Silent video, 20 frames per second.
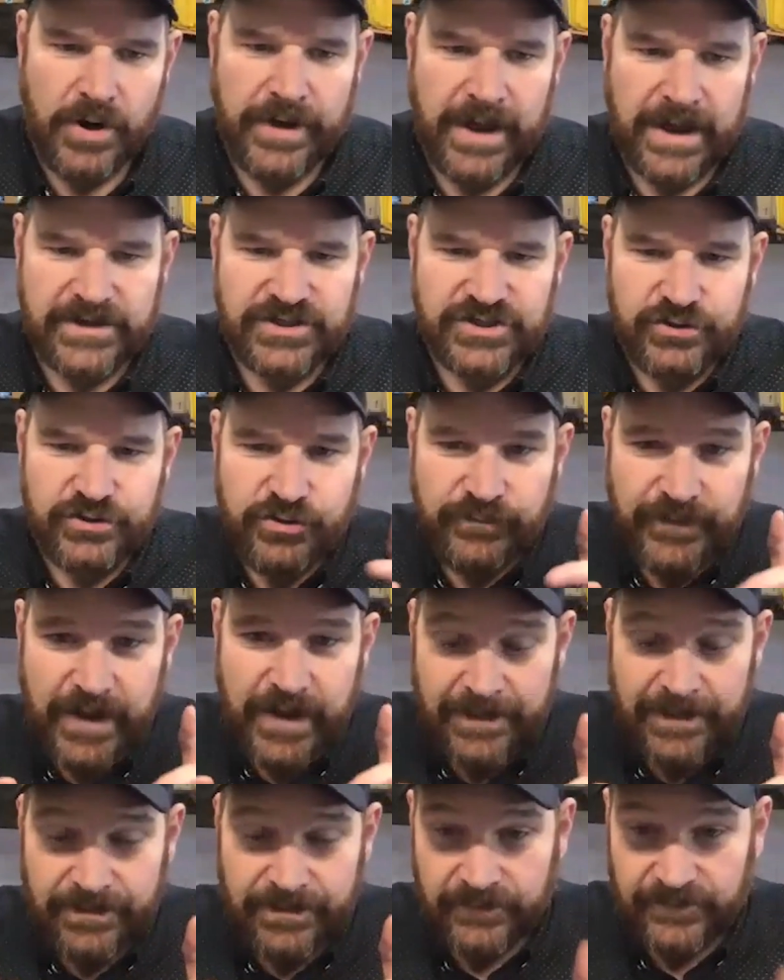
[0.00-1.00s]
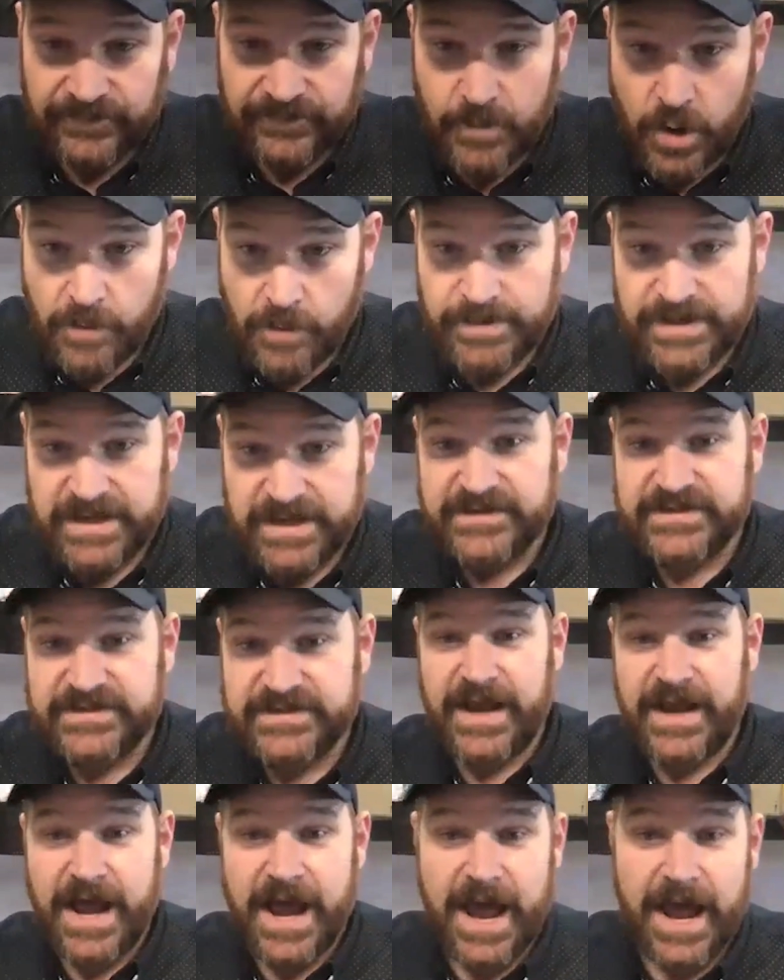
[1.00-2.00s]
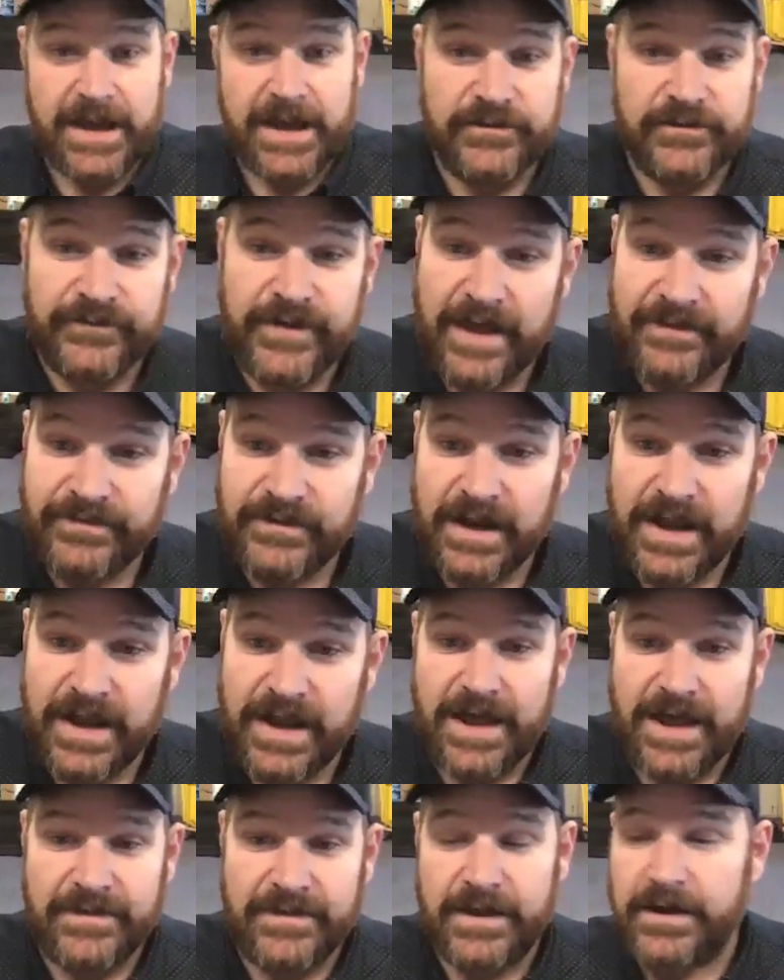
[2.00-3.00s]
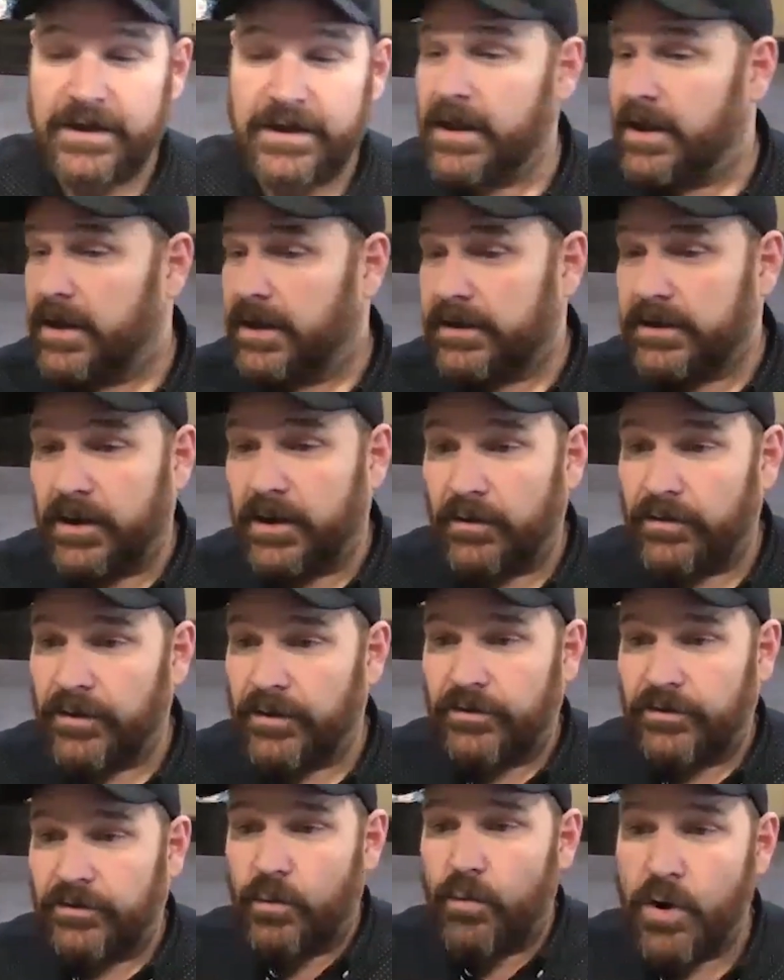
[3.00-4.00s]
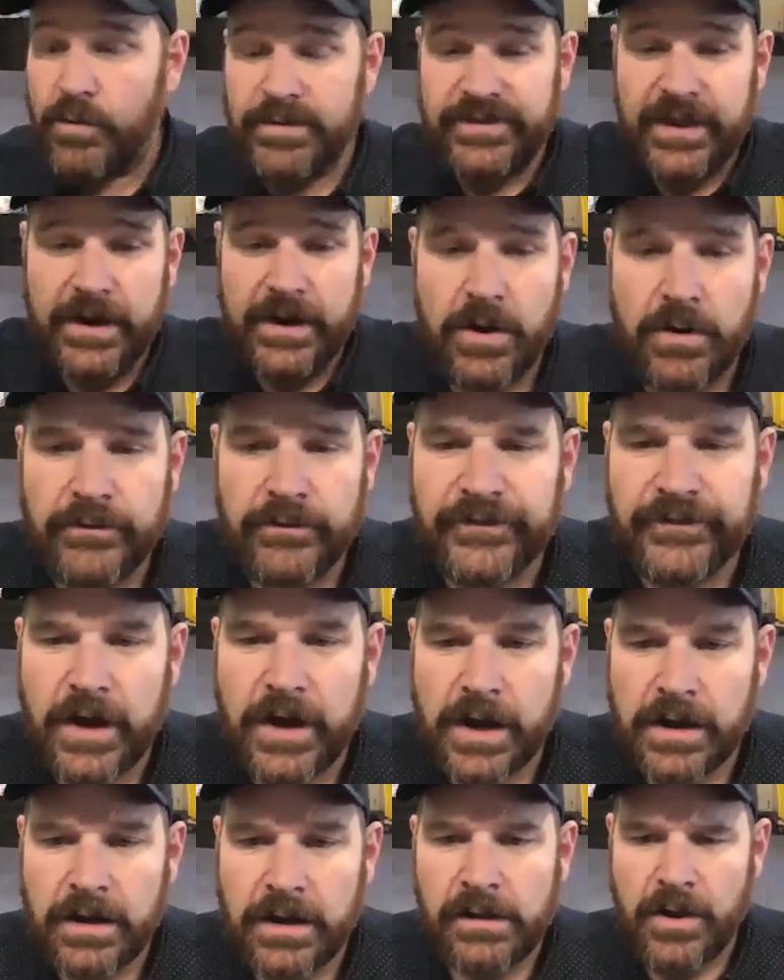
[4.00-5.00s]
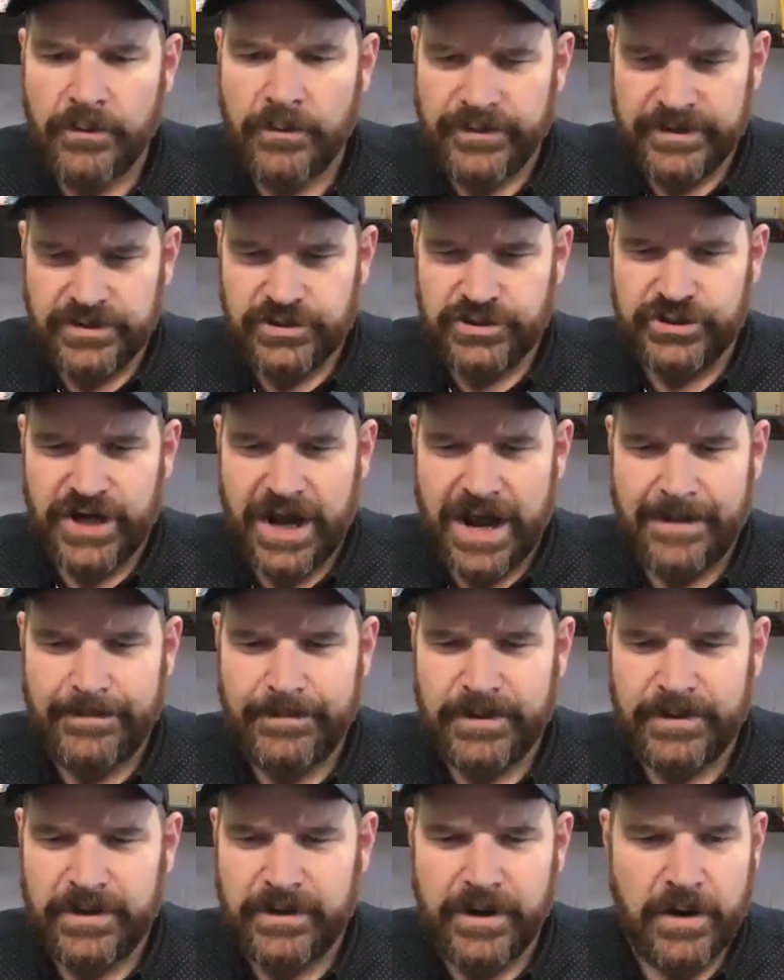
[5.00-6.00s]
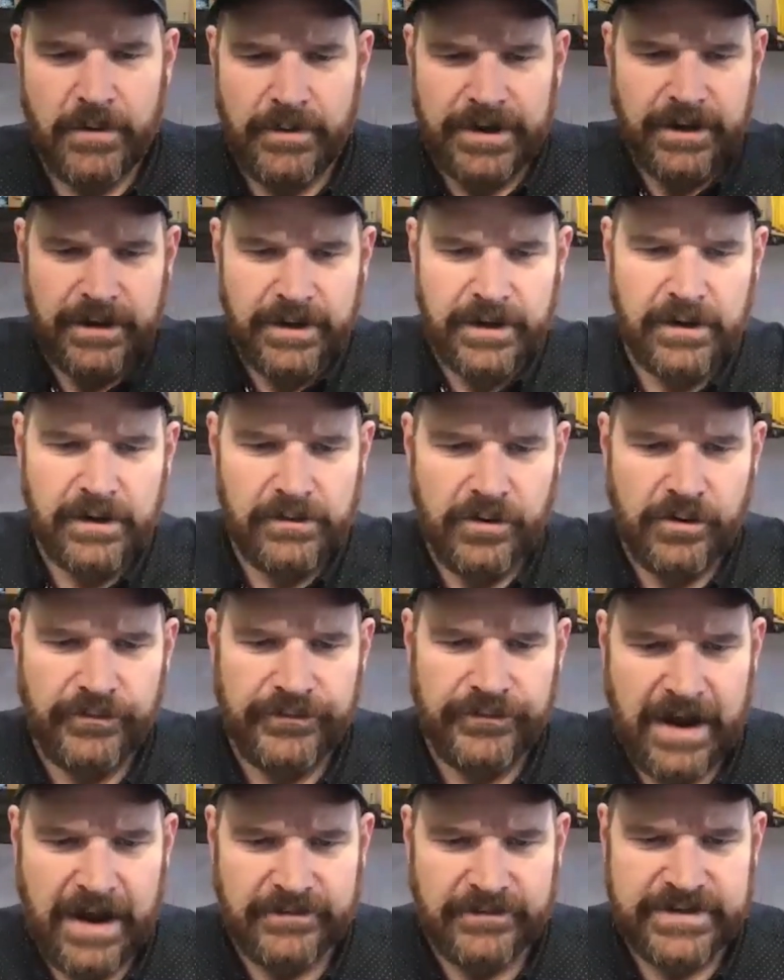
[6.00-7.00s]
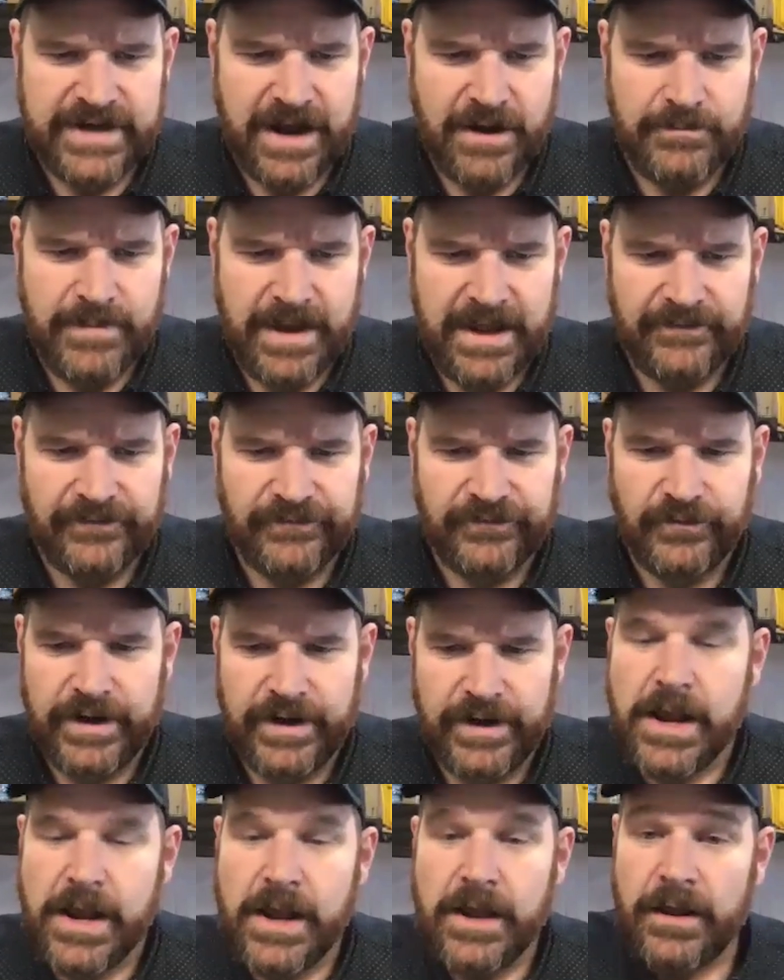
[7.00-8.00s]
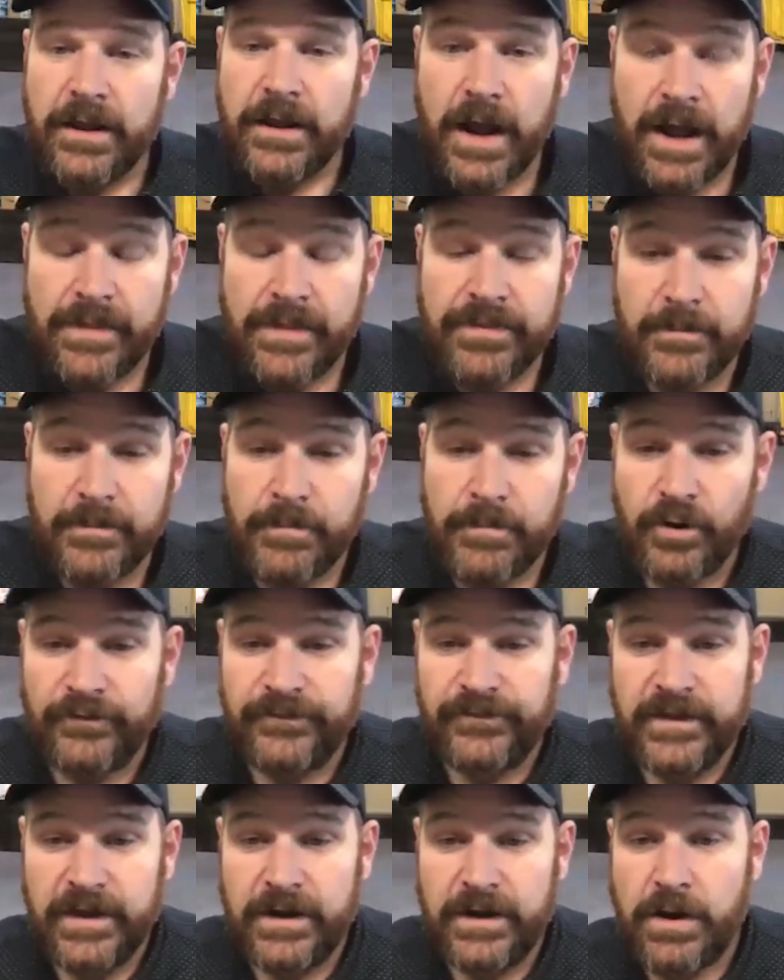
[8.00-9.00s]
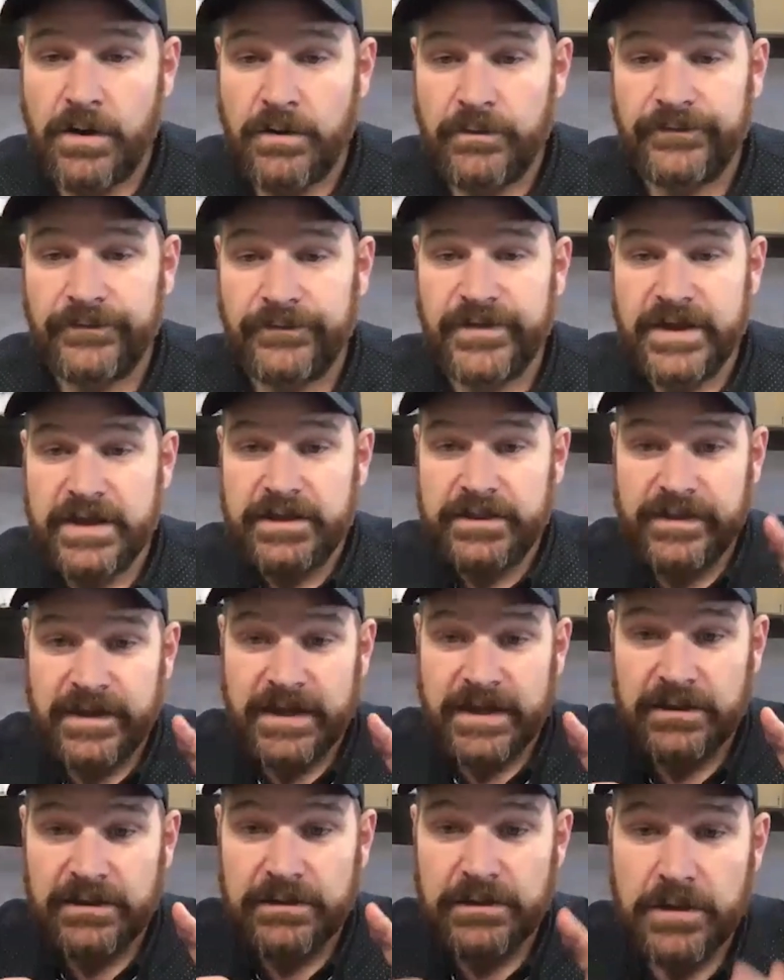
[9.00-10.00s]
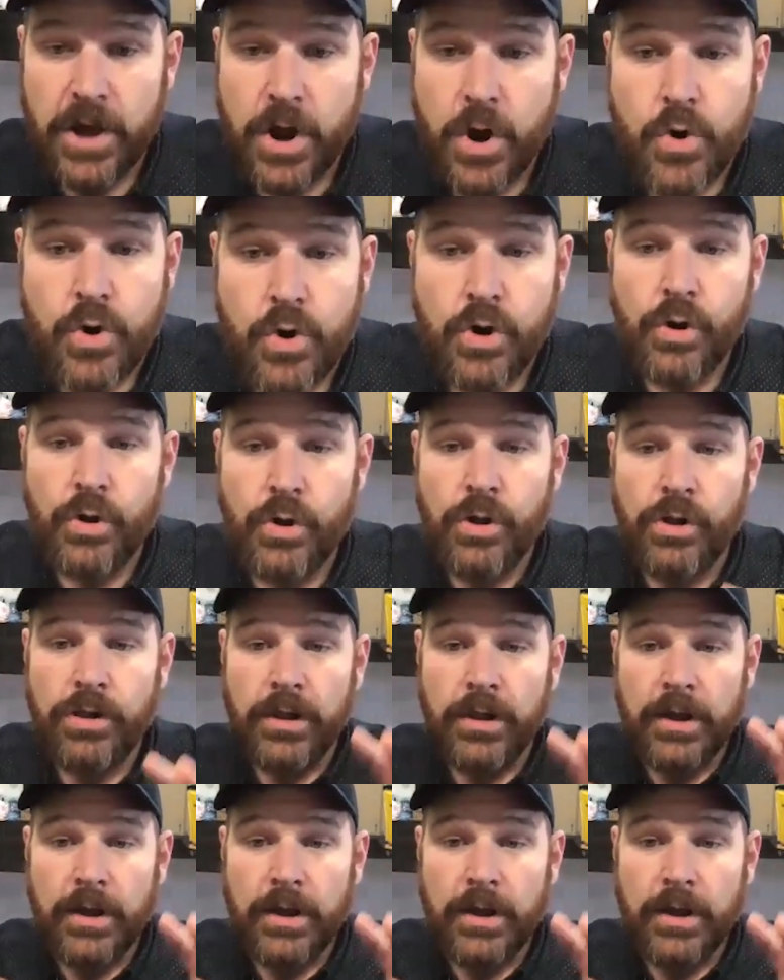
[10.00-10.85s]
Okay. So you've got the small pizza guy, you've got the guy that, the woman that owns a clothing shop, in a little downtown Main Street, the person that owns the local